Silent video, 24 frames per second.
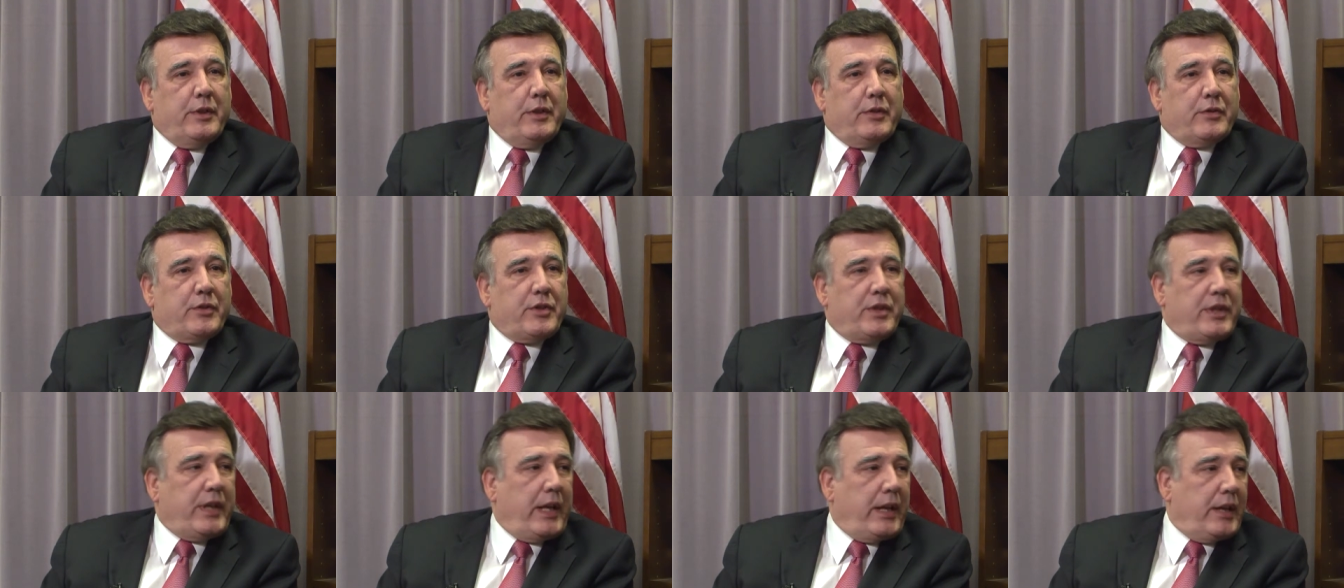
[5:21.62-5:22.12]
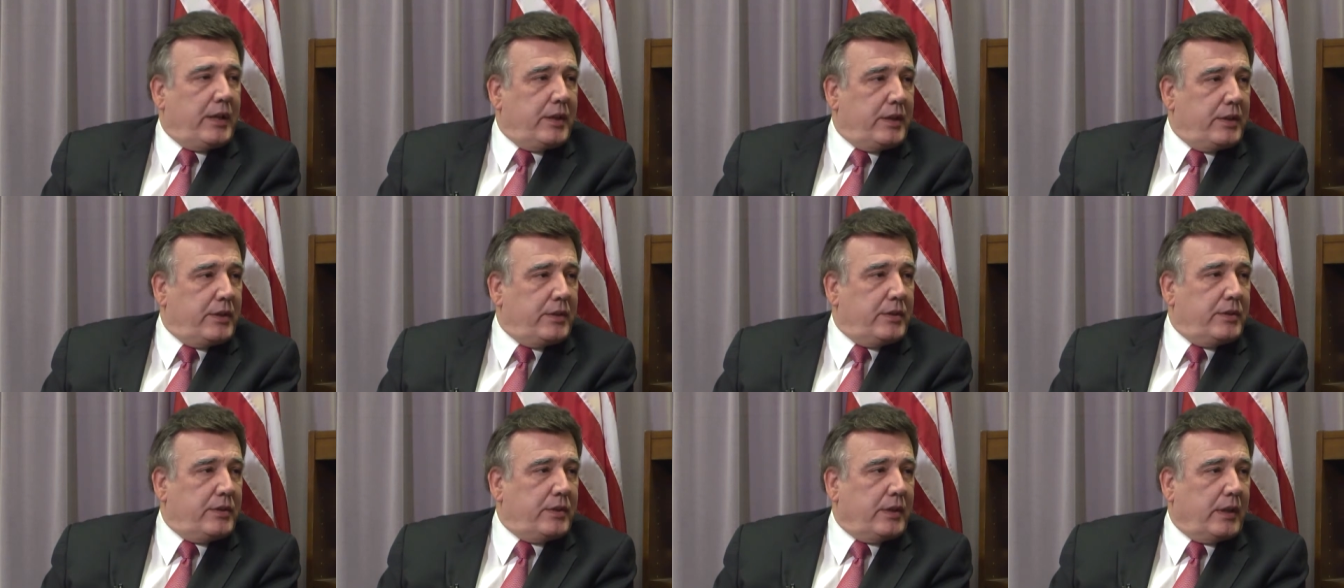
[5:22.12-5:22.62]

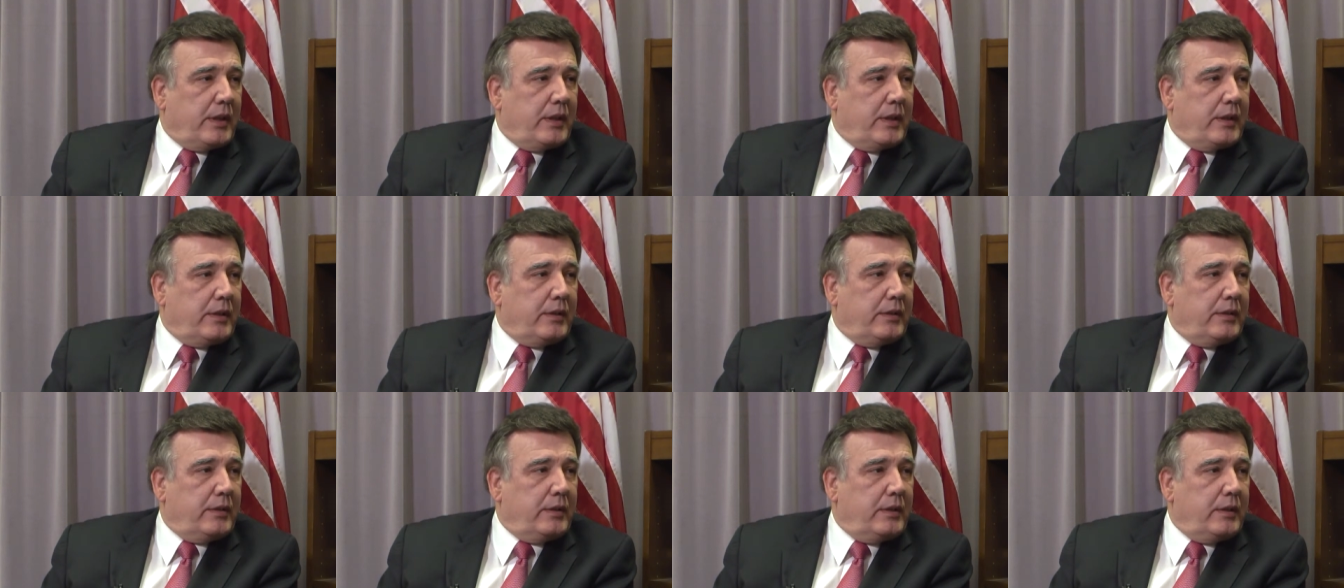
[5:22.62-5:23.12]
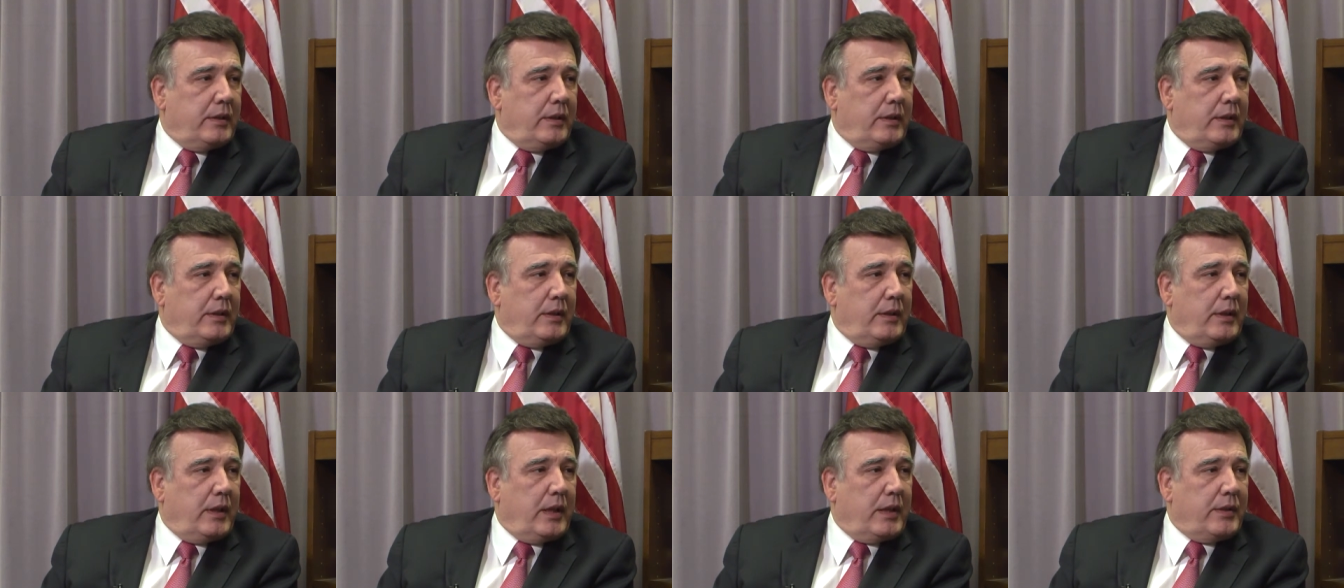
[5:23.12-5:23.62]
standards are
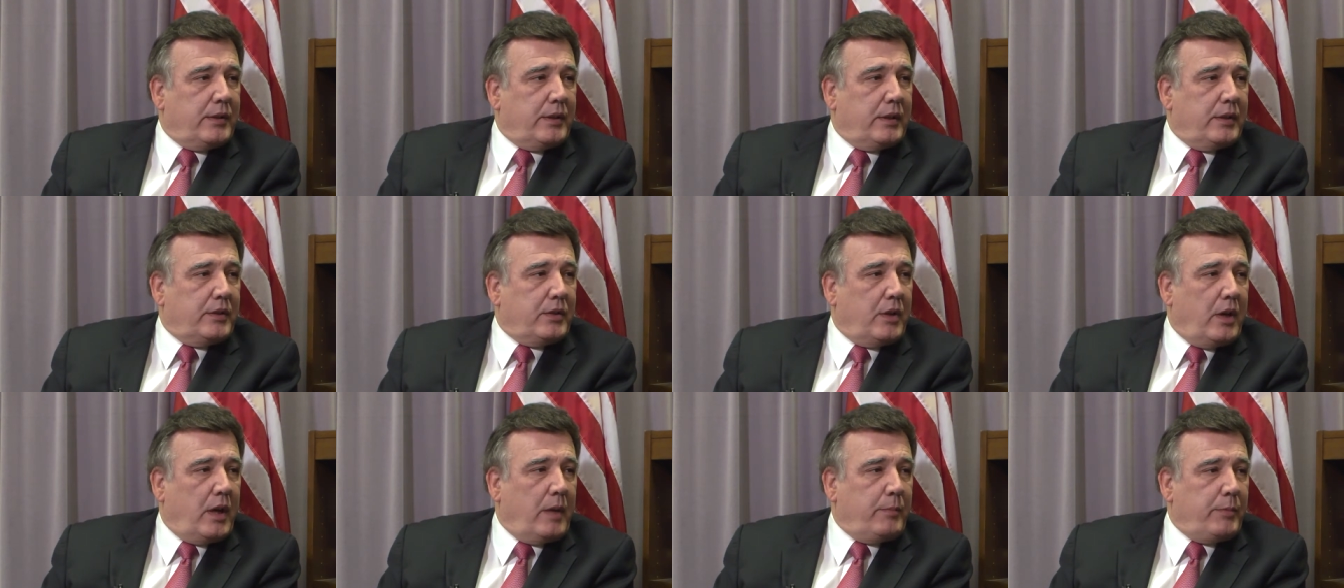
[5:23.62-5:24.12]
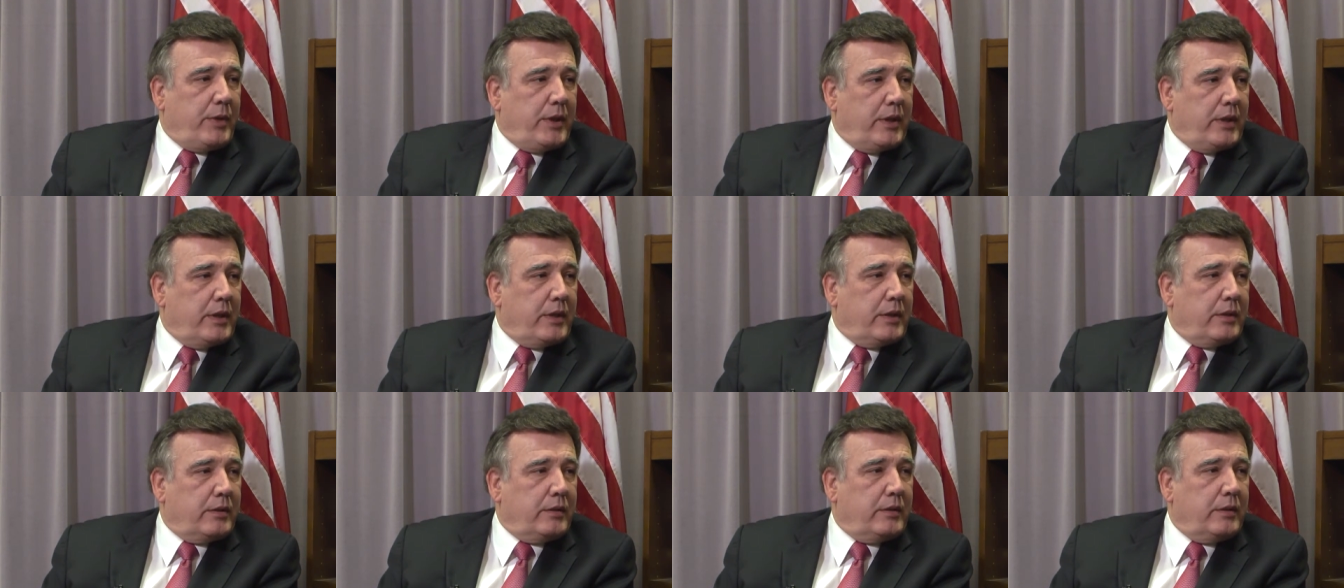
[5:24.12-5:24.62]
at the top
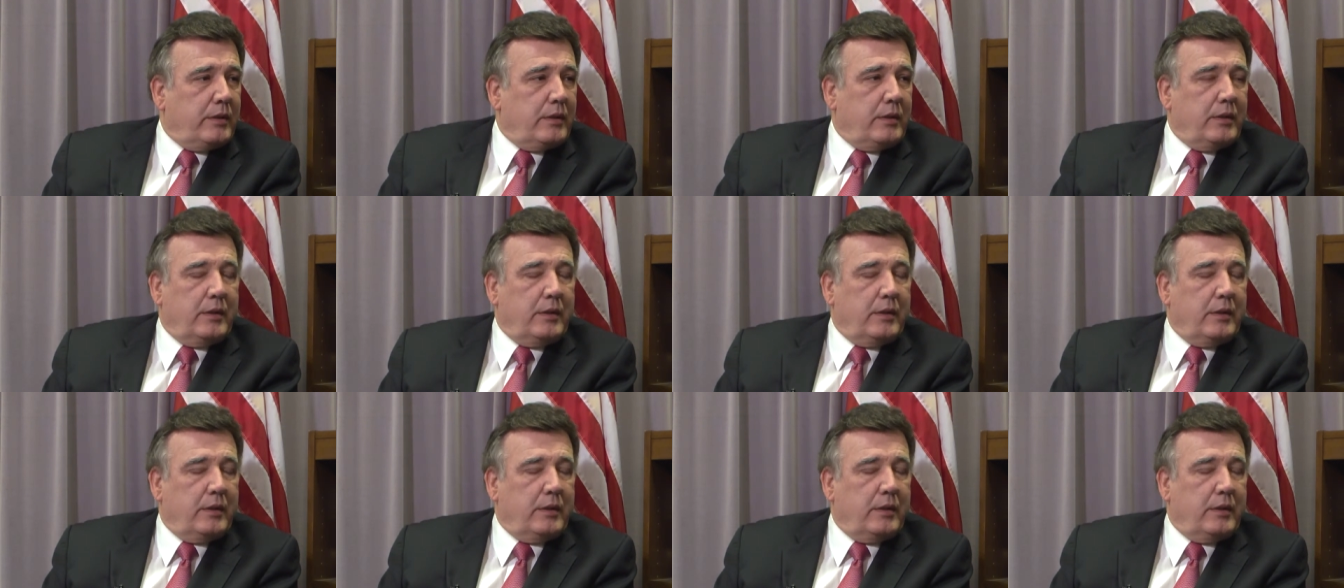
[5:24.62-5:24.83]
here,